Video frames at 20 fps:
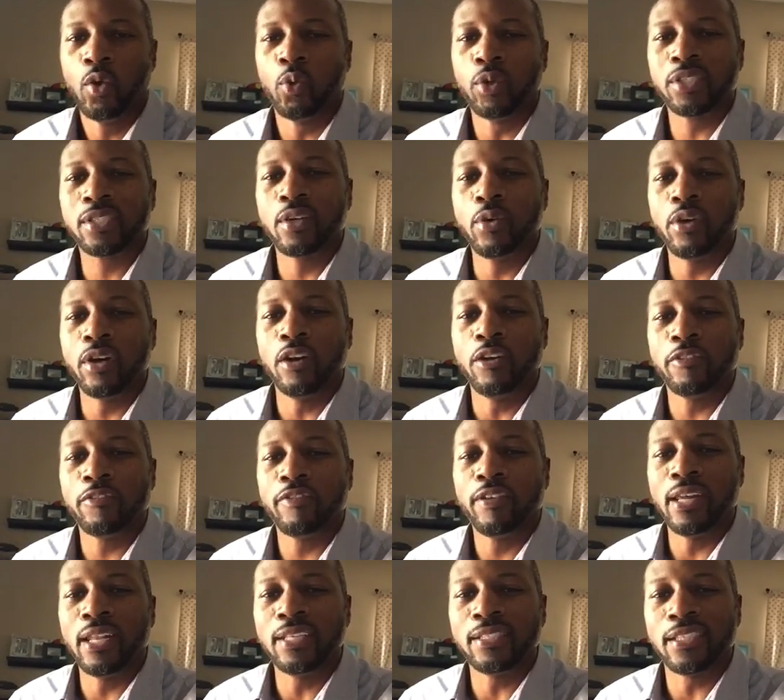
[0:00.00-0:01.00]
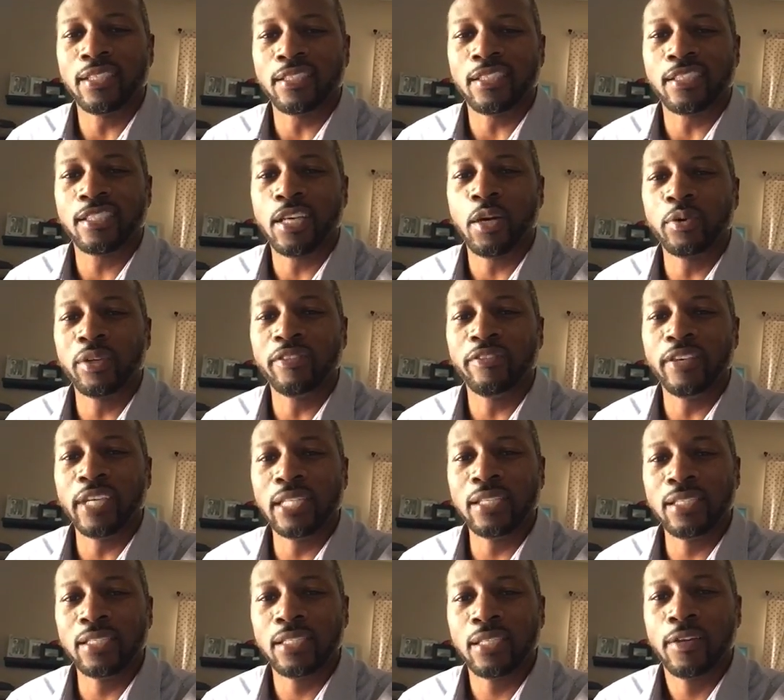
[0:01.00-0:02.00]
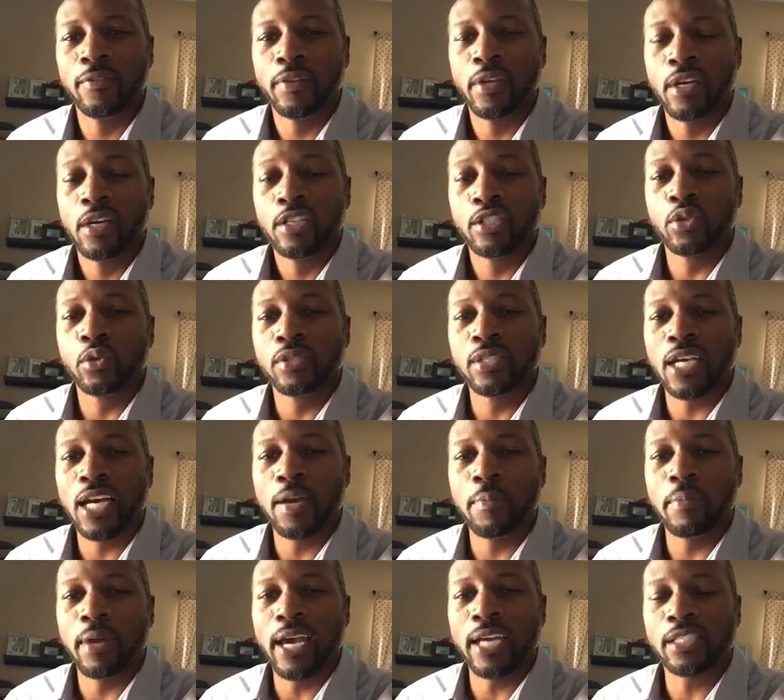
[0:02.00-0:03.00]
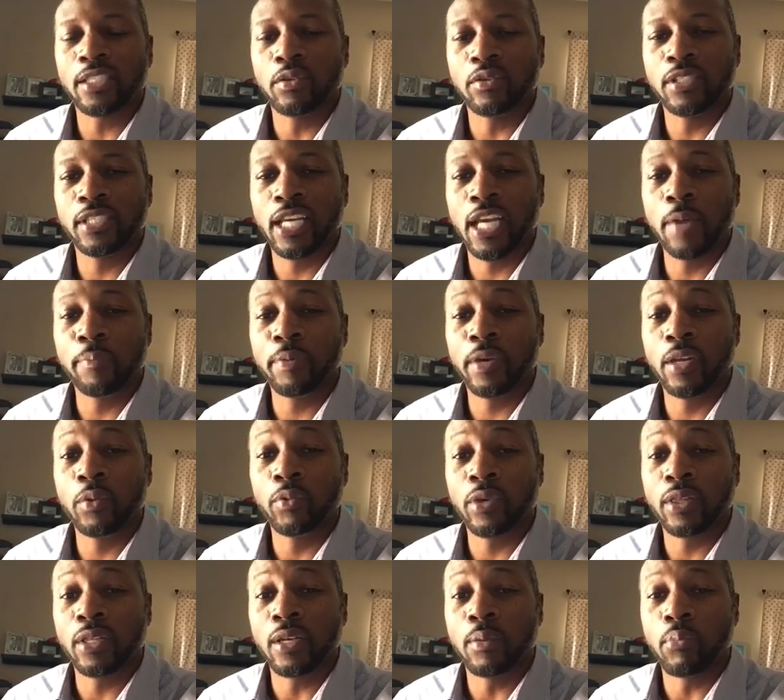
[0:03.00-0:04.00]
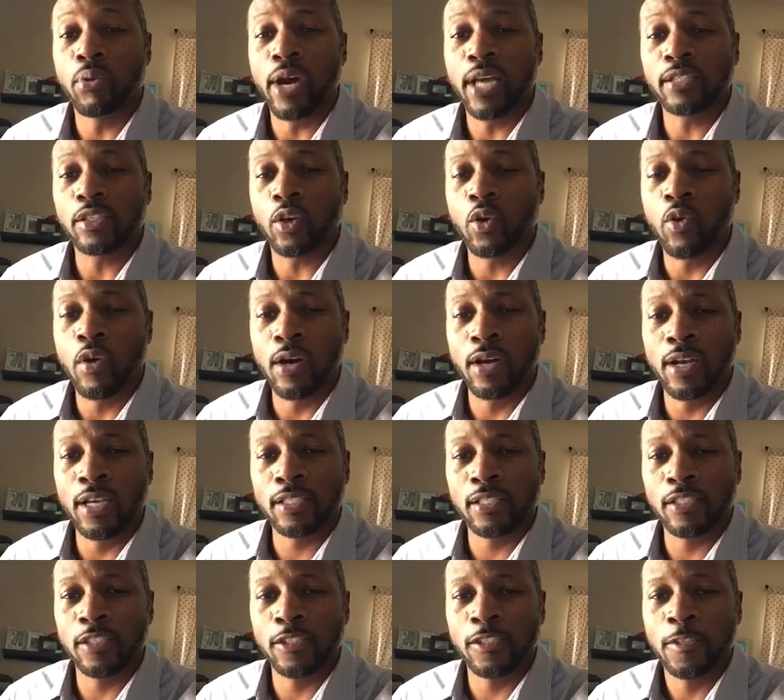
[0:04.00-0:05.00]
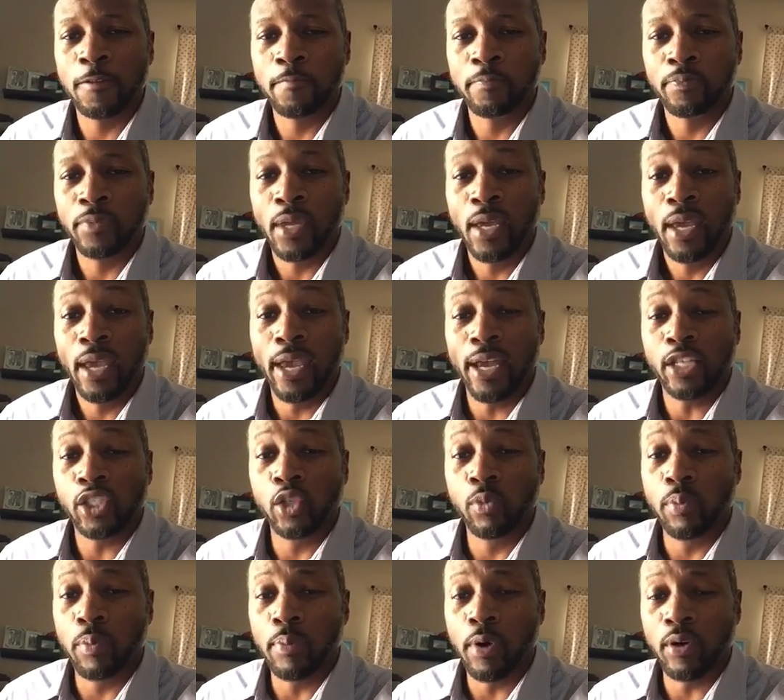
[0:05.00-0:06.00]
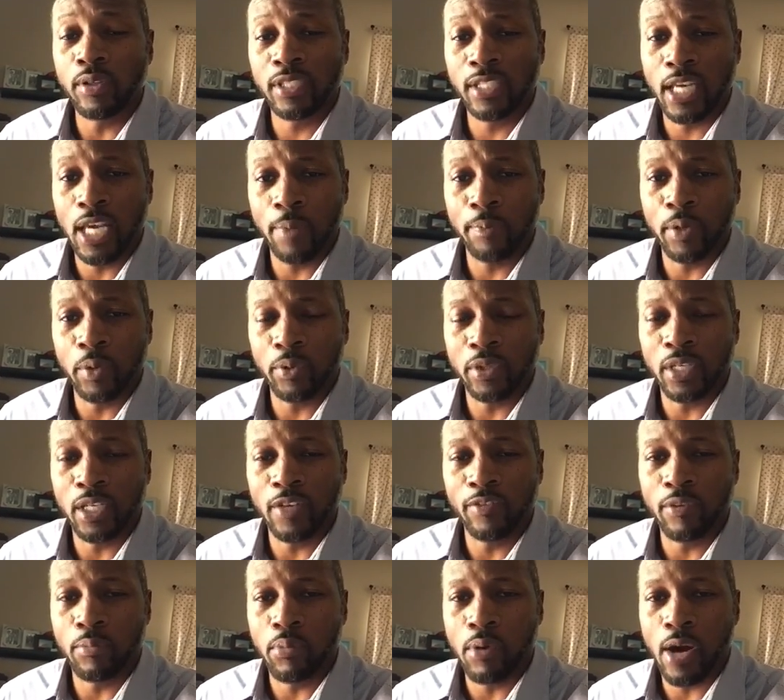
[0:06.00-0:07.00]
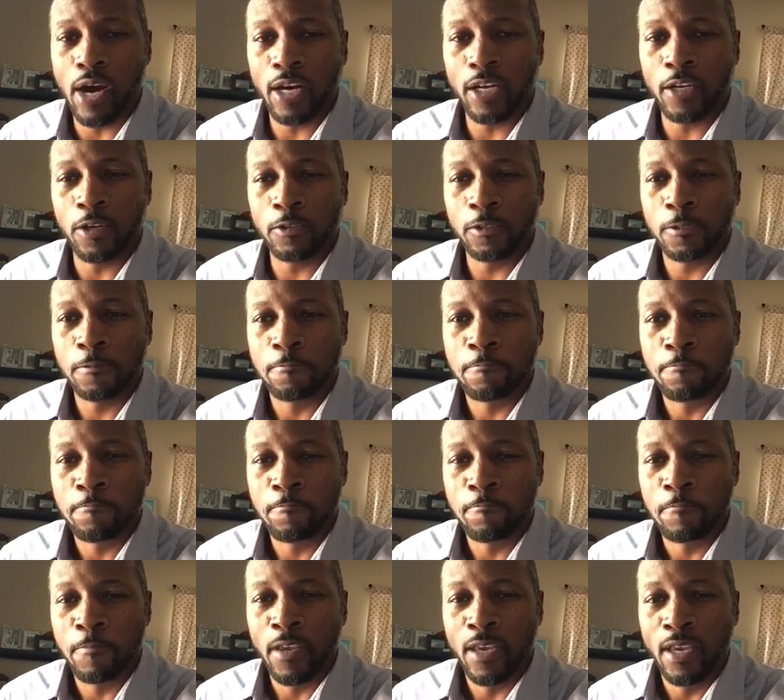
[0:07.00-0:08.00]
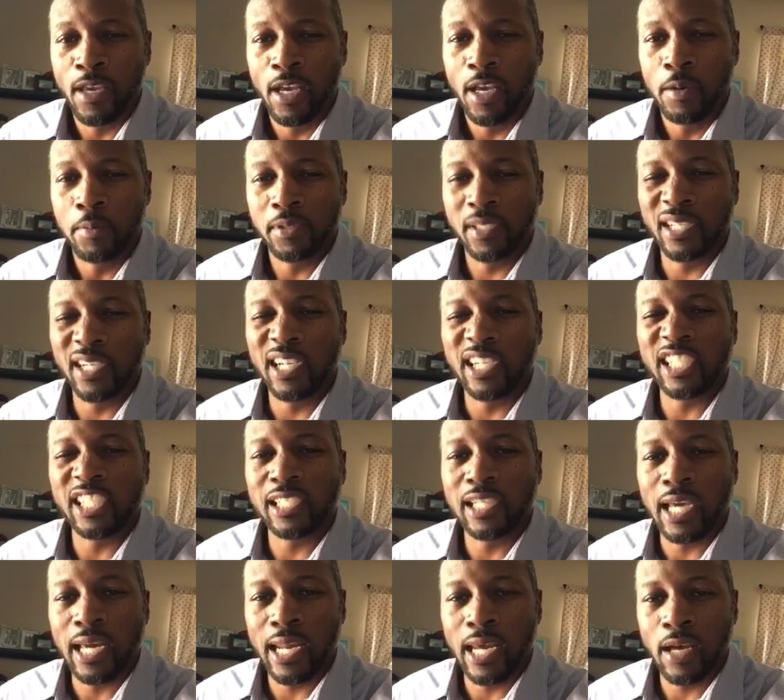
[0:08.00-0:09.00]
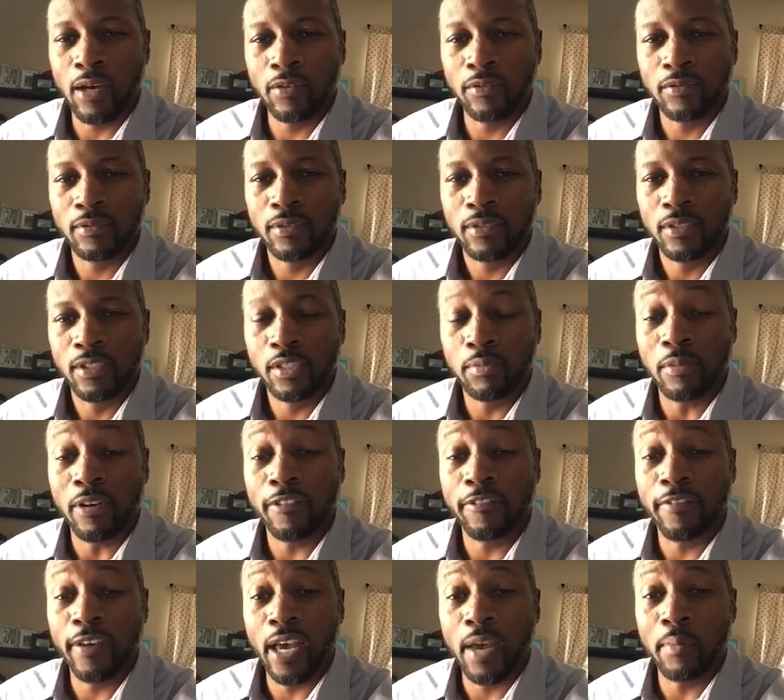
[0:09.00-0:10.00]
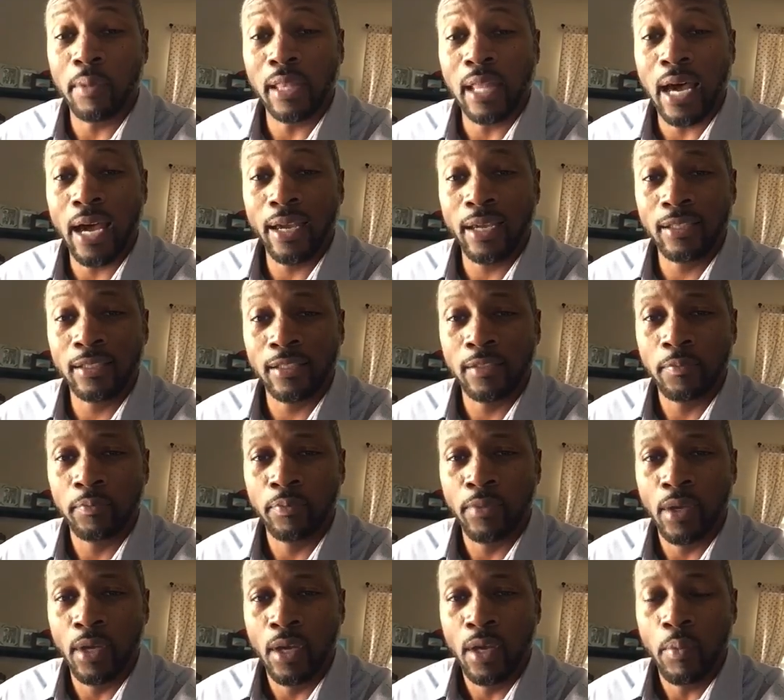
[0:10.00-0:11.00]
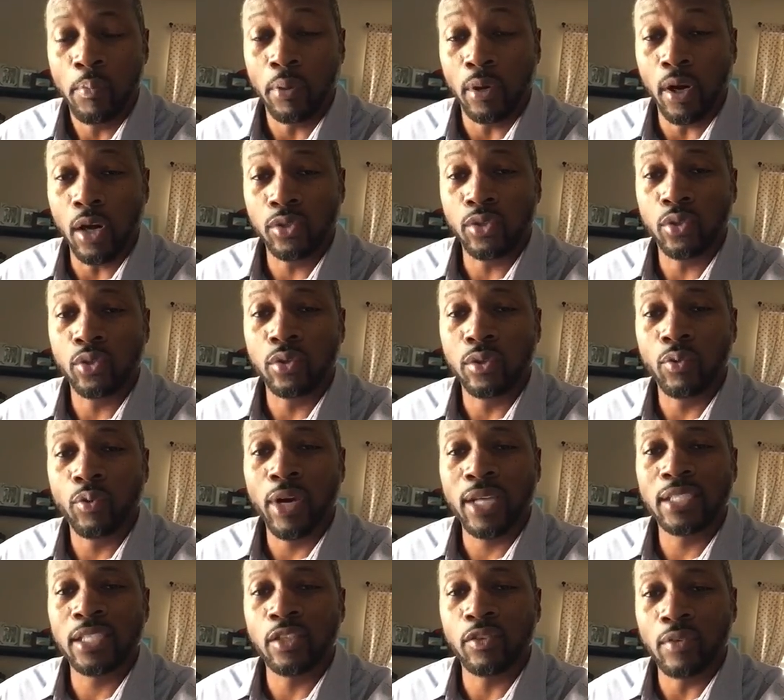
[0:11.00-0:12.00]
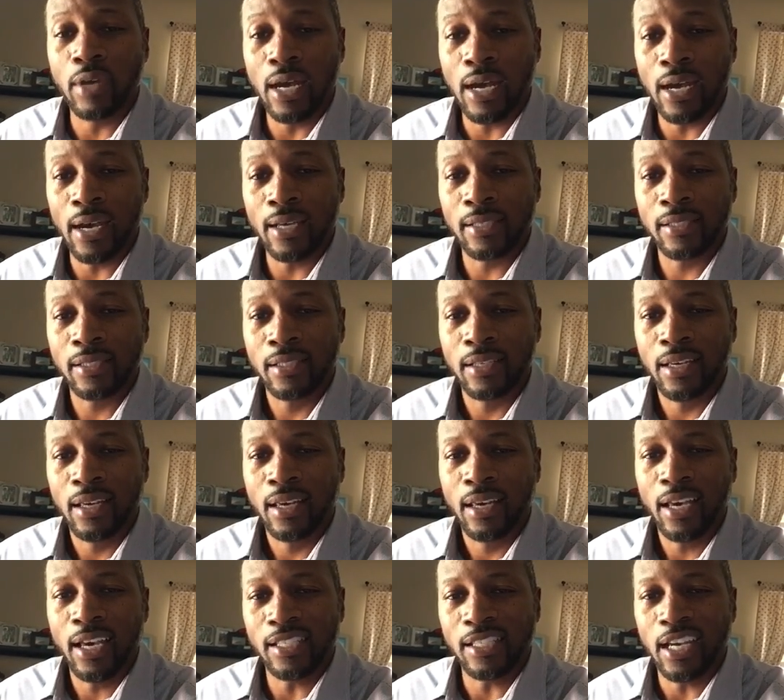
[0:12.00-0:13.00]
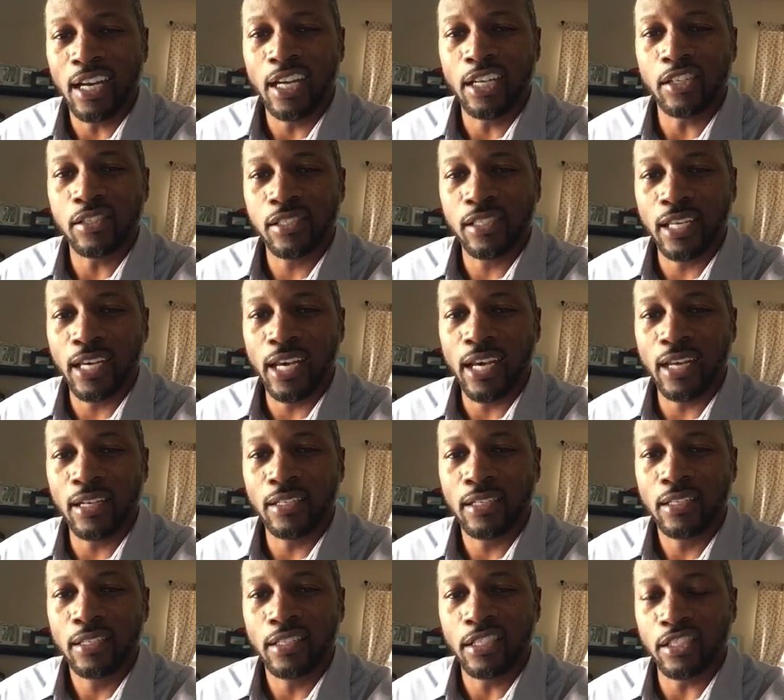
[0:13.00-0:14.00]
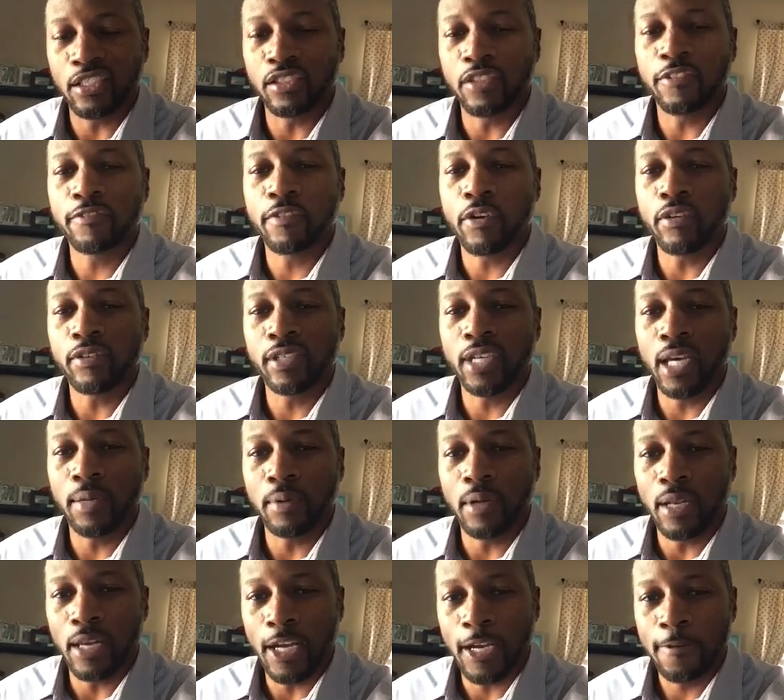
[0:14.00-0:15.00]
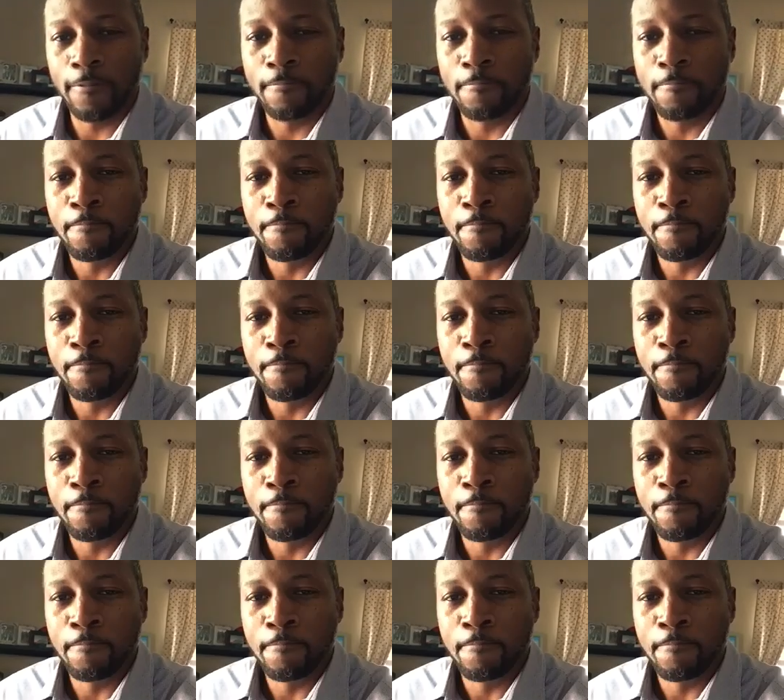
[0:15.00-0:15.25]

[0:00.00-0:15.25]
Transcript: What's going on, fellas? This is Tony Veland, two-time national champion with the Nebraska Cornhuskers and Super Bowl champion with the Denver Broncos. Sending a shout out to my fam Elias, but also to the rest of you guys, as I understand this is your first game tonight.